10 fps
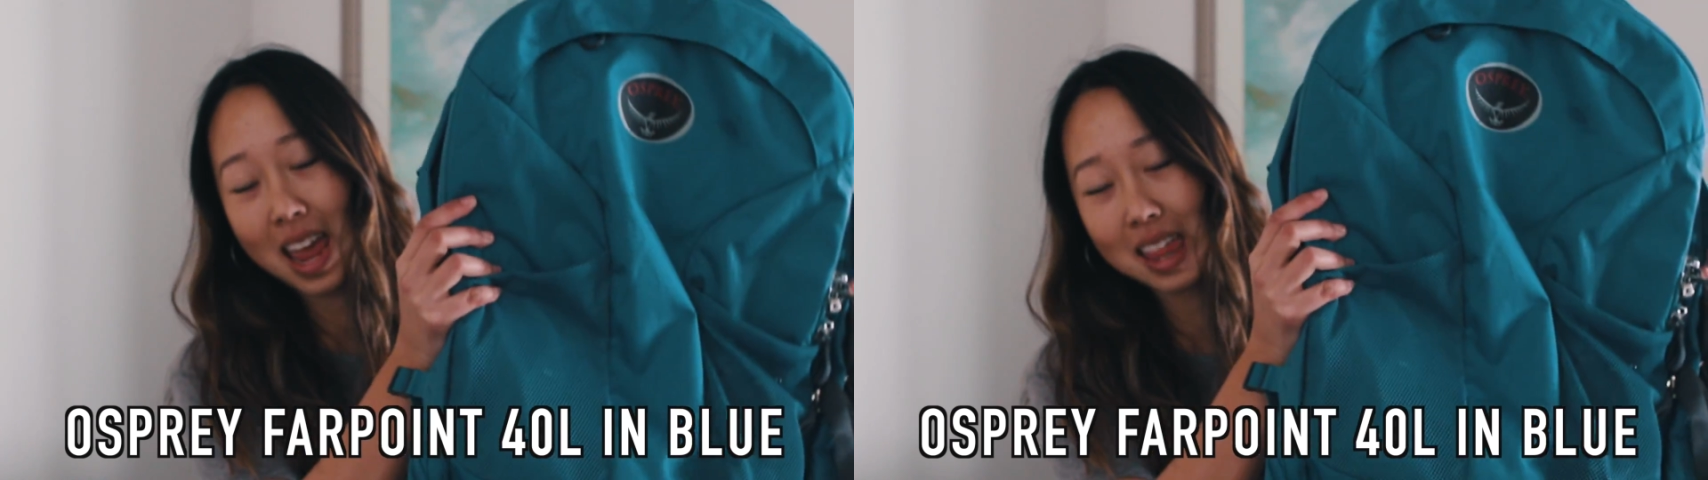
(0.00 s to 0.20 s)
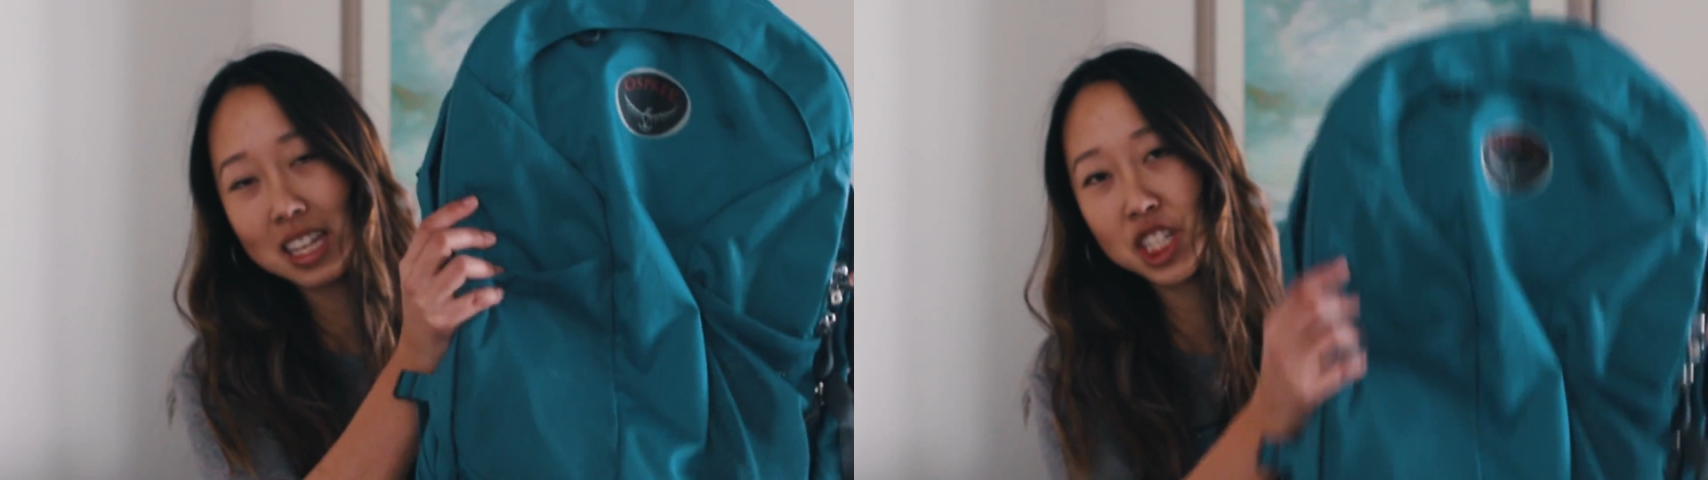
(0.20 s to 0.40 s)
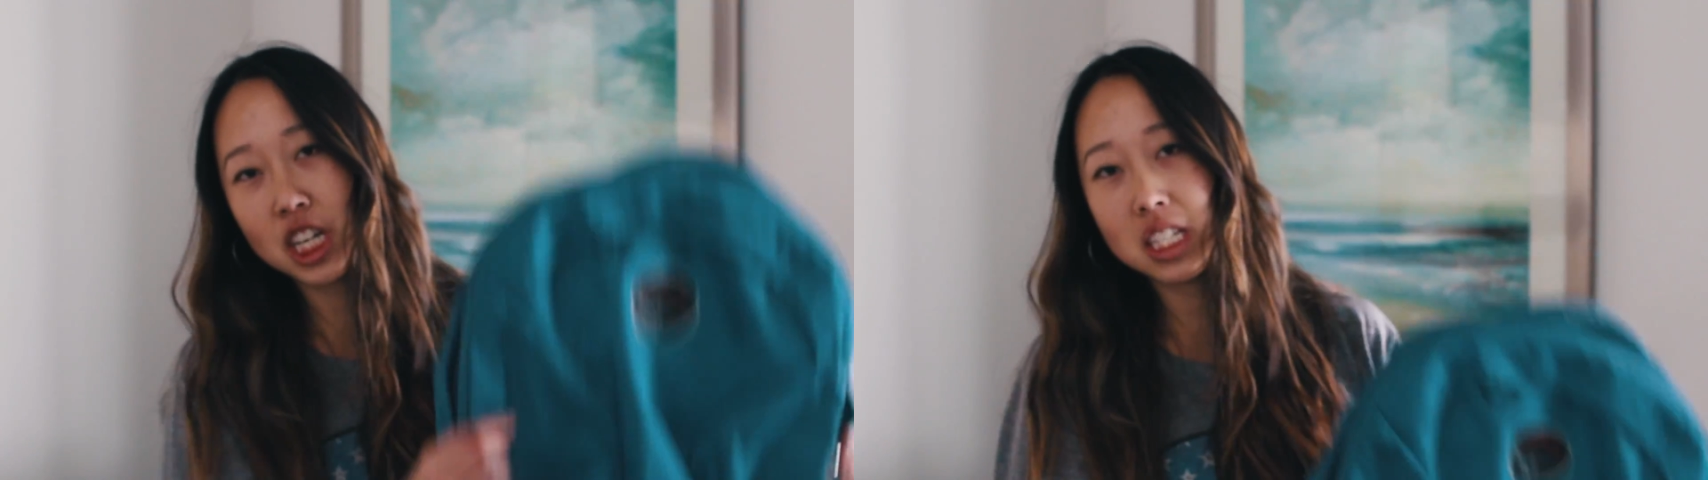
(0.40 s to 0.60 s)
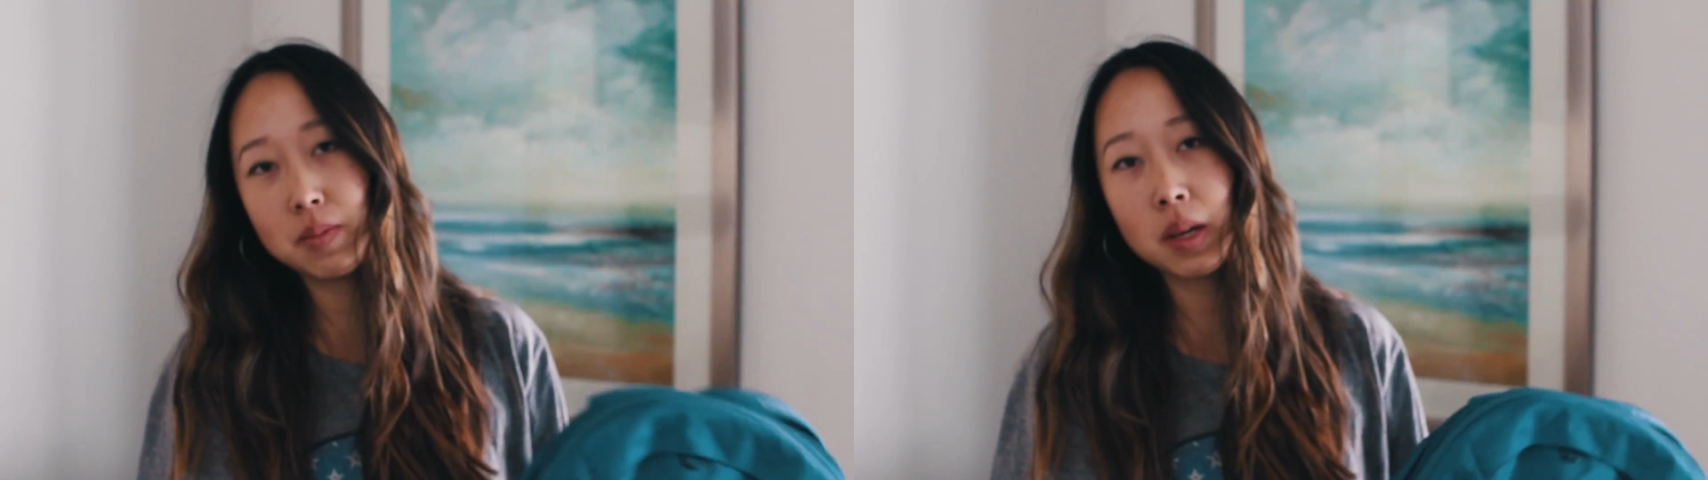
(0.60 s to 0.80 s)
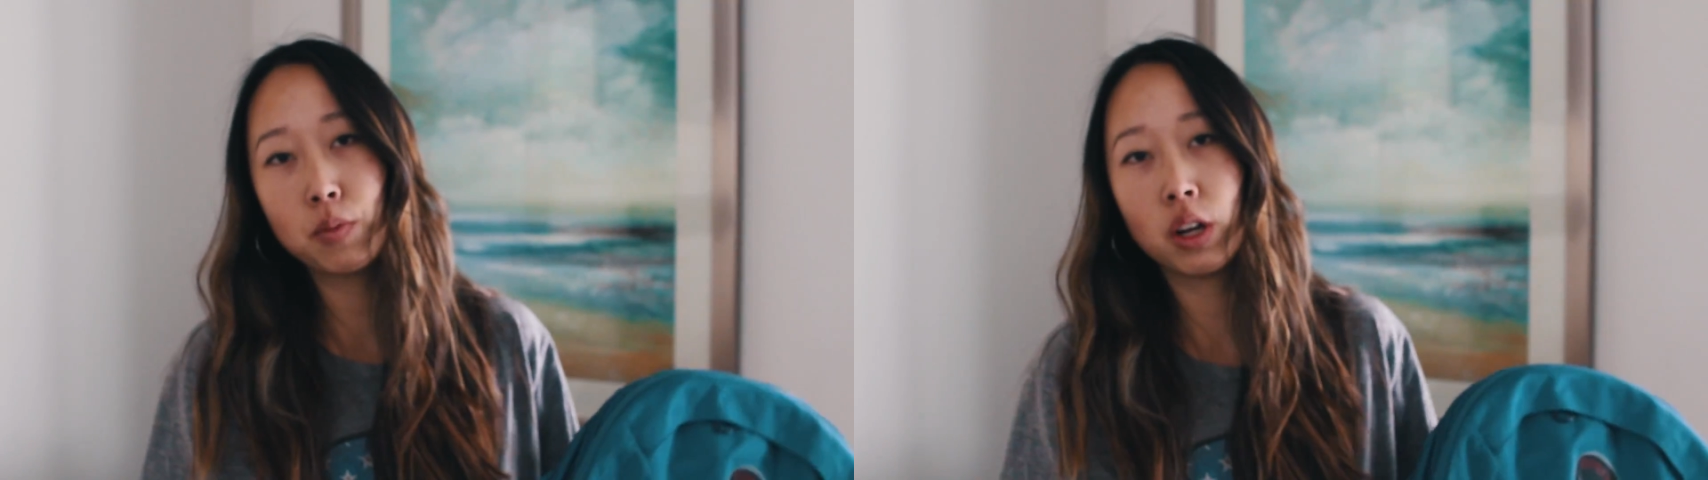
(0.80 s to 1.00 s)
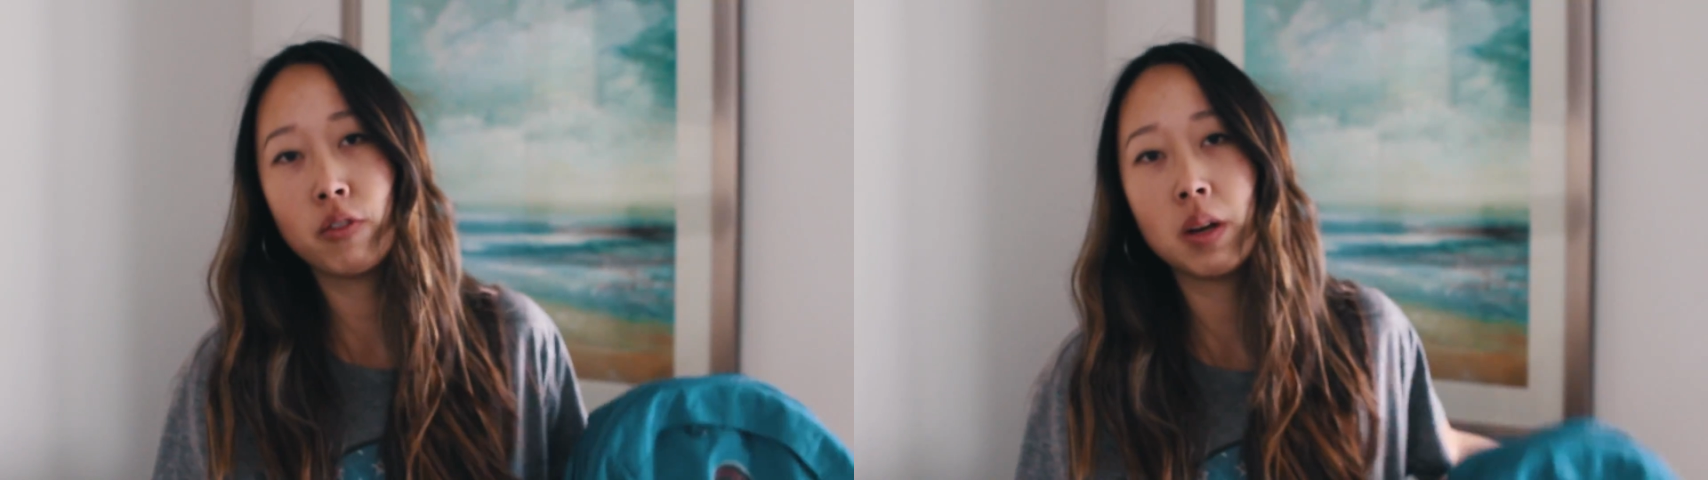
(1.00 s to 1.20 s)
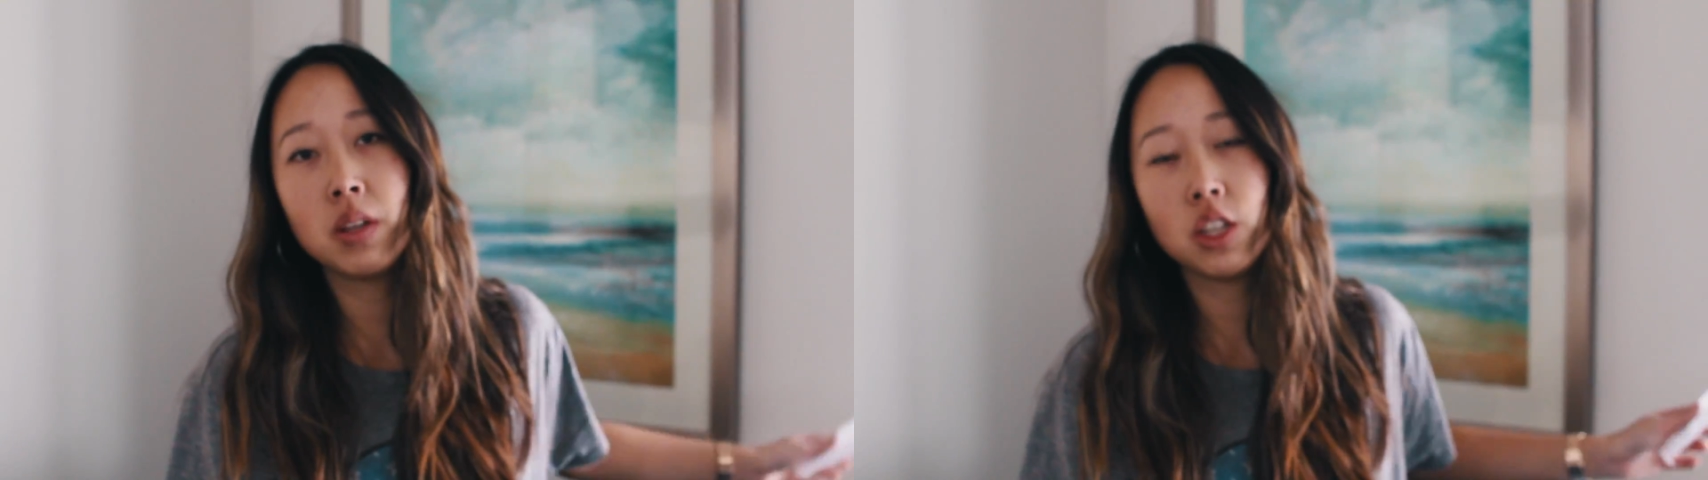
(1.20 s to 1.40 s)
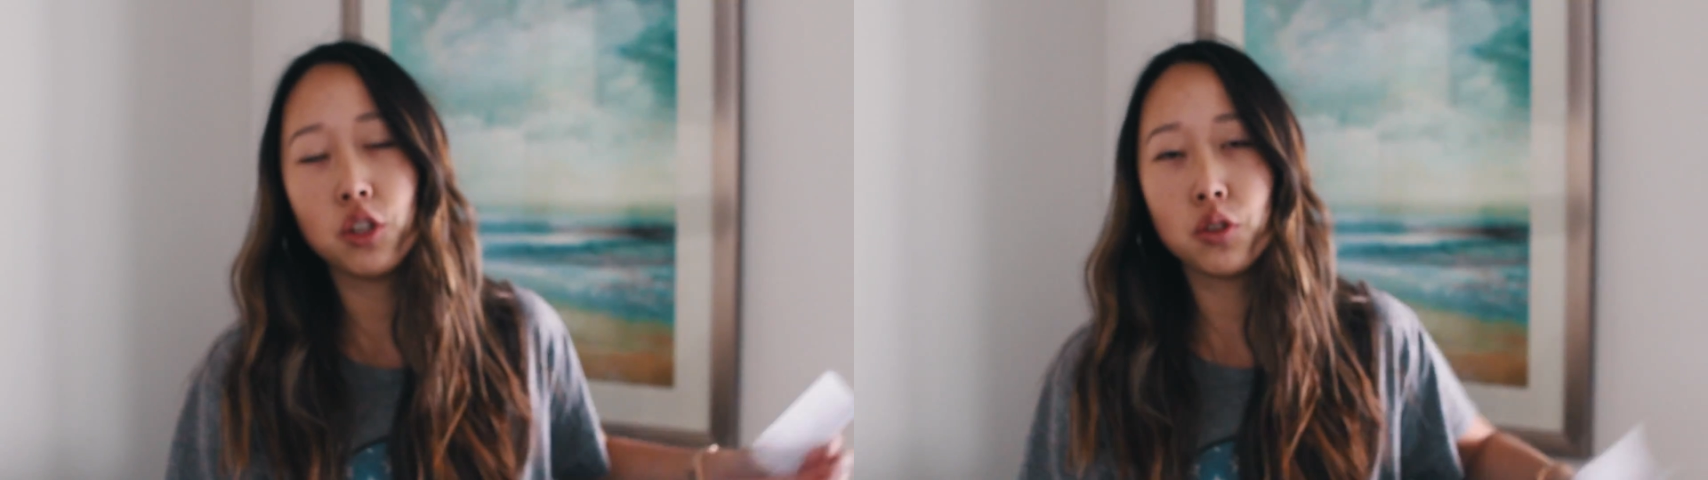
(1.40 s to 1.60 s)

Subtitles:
And then JT, my boyfriend,